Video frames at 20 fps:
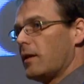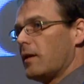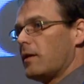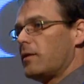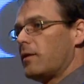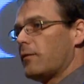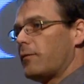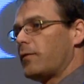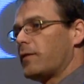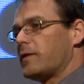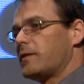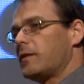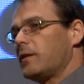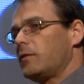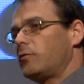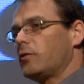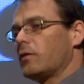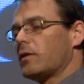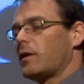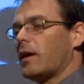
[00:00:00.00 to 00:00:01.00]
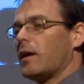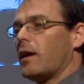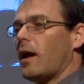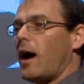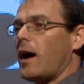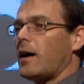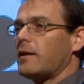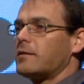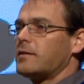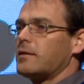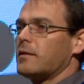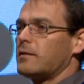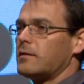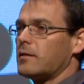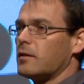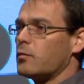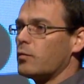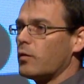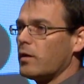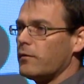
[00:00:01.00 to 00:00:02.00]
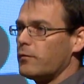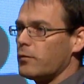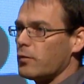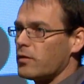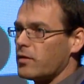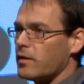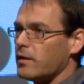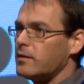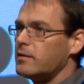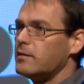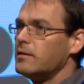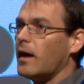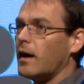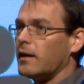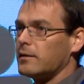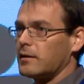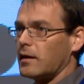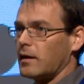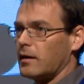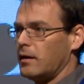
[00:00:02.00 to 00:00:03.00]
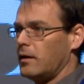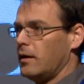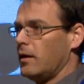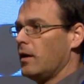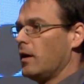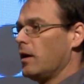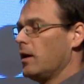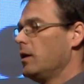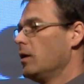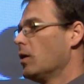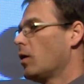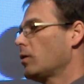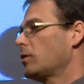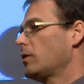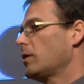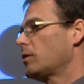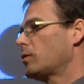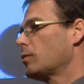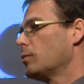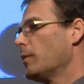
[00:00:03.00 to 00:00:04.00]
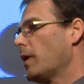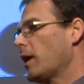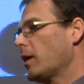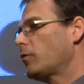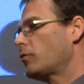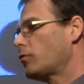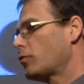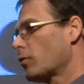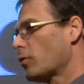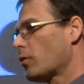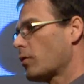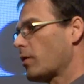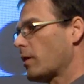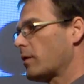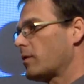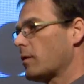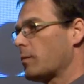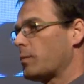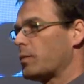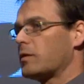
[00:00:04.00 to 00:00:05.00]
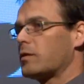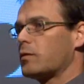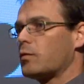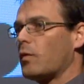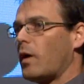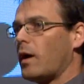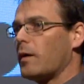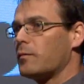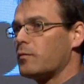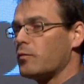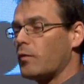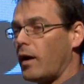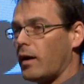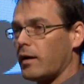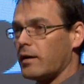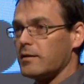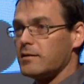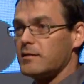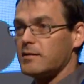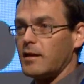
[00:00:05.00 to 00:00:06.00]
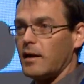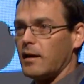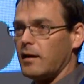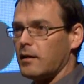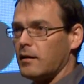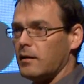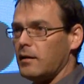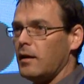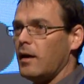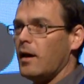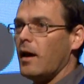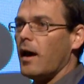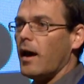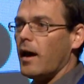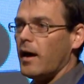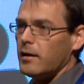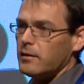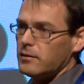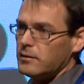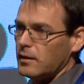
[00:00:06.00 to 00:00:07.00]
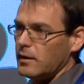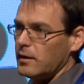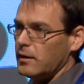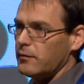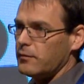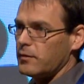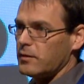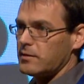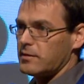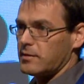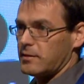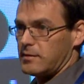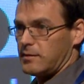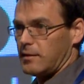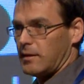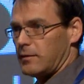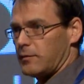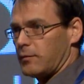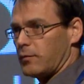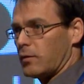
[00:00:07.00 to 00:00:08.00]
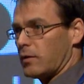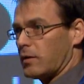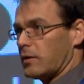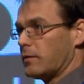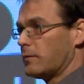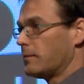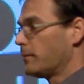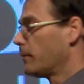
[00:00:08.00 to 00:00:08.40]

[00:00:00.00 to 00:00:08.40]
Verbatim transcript: The physician can access and review this data in order to make sure that the prescribed drug is taken and delivered successfully.